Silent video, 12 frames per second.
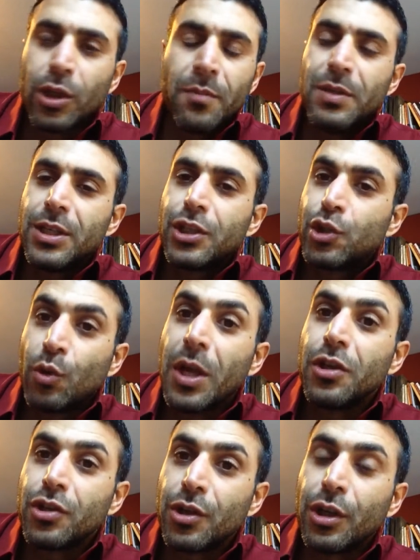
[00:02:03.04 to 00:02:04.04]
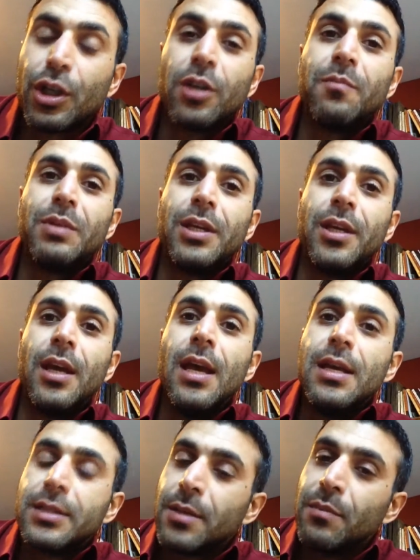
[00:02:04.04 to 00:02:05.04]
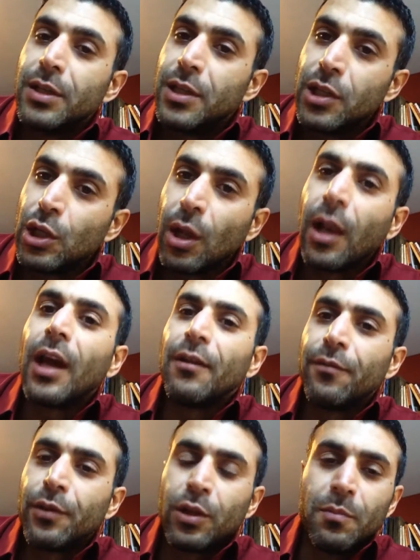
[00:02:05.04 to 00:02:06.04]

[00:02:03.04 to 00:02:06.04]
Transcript: could be a stranger, could be somebody in your life,